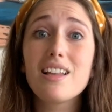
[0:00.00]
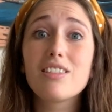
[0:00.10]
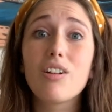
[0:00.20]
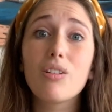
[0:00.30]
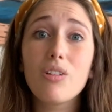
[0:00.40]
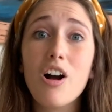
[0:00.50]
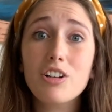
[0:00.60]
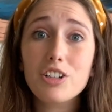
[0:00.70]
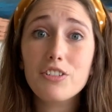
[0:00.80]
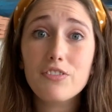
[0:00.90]
the
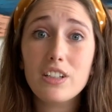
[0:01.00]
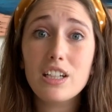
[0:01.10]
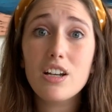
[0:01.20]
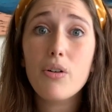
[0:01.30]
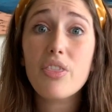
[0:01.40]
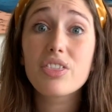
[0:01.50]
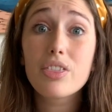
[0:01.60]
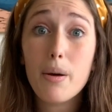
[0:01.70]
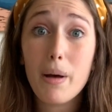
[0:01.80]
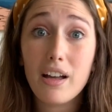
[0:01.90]
longer video,
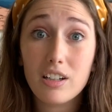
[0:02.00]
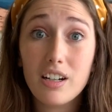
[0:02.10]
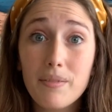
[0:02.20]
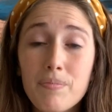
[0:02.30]
the better.